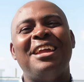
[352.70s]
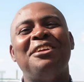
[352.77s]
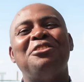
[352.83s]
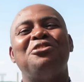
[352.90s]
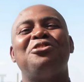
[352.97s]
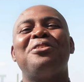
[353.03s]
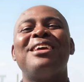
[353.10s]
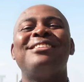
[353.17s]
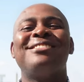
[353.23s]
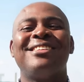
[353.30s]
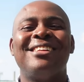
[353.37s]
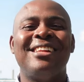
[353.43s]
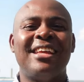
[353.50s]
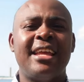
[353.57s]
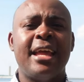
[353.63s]

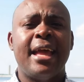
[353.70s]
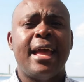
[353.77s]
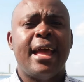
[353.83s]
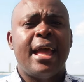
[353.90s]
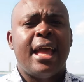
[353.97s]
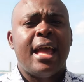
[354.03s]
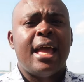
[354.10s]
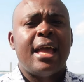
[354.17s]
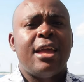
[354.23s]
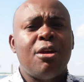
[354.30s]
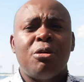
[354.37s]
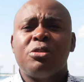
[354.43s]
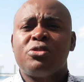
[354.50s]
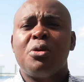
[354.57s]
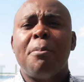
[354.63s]
Interestingly,
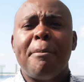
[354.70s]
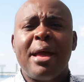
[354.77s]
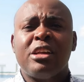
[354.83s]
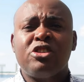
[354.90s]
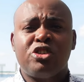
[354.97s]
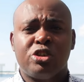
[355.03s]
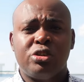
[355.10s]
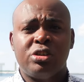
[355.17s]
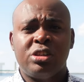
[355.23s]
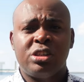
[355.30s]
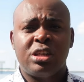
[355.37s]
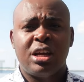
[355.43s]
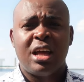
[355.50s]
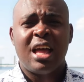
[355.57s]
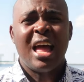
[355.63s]
he also mentioned
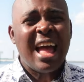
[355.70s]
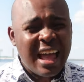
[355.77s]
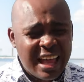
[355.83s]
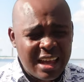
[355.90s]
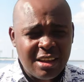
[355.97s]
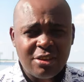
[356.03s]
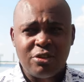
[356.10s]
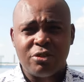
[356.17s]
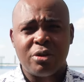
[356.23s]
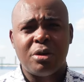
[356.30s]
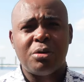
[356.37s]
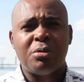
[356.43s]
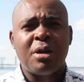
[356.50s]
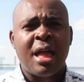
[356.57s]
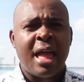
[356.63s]

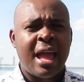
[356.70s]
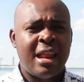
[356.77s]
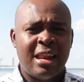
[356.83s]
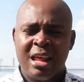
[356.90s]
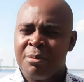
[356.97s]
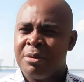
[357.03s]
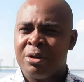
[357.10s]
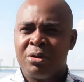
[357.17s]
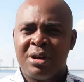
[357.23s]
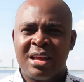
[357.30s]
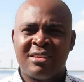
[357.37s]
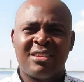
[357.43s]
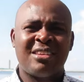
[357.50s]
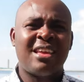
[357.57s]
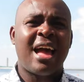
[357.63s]
Israel and Lebanon
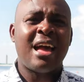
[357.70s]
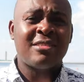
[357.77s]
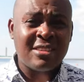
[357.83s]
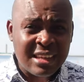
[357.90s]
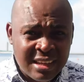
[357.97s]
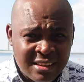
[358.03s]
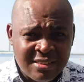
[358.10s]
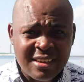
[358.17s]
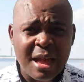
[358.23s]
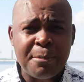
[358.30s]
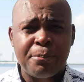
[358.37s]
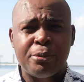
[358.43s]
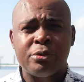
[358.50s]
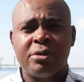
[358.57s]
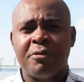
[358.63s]
as
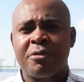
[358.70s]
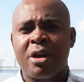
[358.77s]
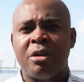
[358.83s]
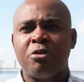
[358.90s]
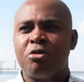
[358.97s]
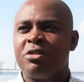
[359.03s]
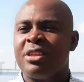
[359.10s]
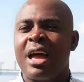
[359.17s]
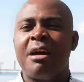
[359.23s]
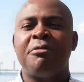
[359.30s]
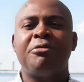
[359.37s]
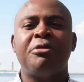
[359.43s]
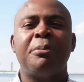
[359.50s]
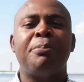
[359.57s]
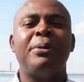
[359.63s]
examples of countries that
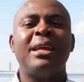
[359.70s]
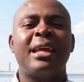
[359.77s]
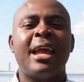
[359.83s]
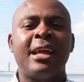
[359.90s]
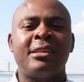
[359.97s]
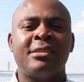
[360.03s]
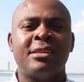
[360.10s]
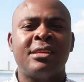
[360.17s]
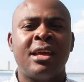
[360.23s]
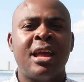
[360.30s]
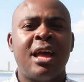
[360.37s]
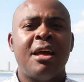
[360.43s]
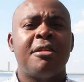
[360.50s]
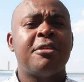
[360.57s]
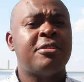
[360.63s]
have replicated
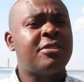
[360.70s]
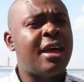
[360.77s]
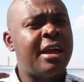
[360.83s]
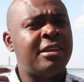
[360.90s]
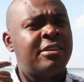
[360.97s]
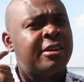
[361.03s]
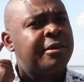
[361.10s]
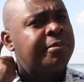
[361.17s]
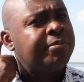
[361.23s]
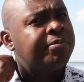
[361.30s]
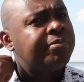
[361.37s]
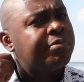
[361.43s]
this idea.